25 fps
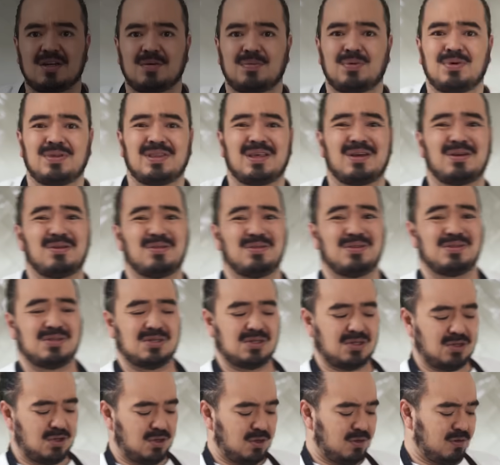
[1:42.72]
I'll put that on the
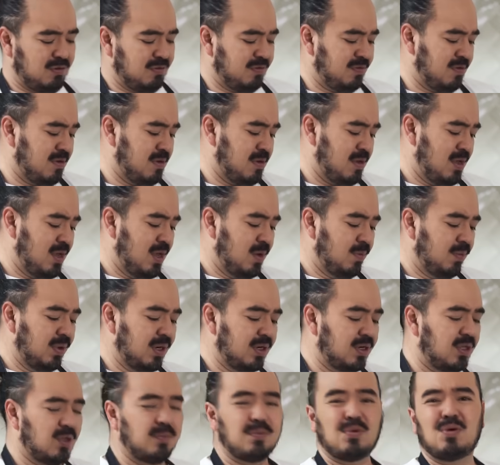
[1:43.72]
stove, bring
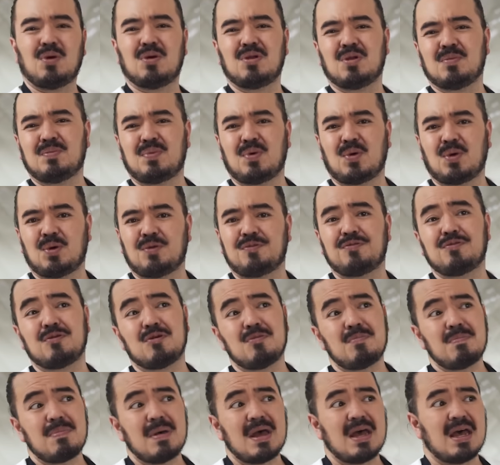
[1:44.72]
it to the boil and boil for
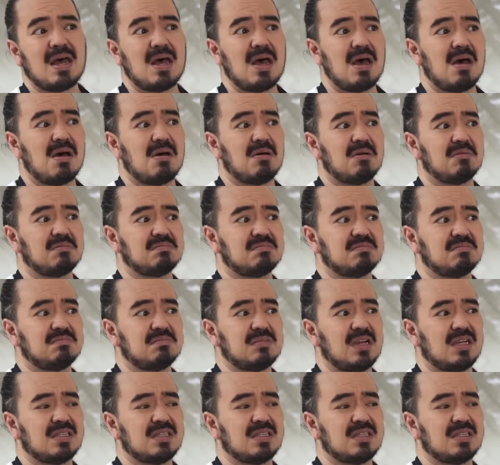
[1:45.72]
about,